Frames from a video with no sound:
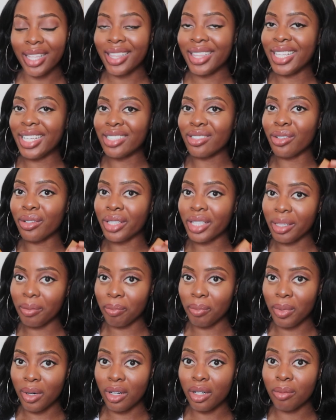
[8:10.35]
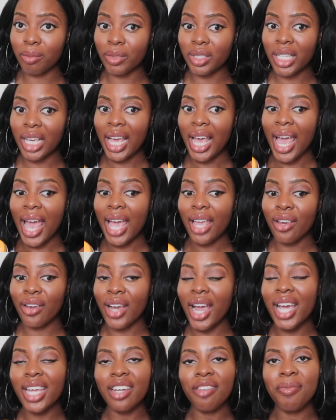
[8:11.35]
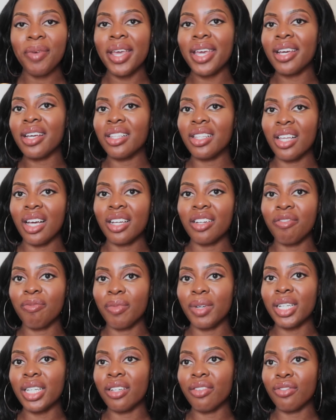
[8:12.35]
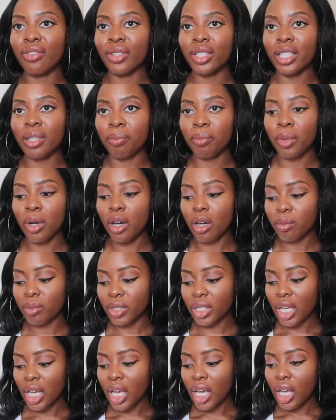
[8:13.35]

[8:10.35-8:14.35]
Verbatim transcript: These are lip balms, and you're kind of paying a lot of money for lip balms.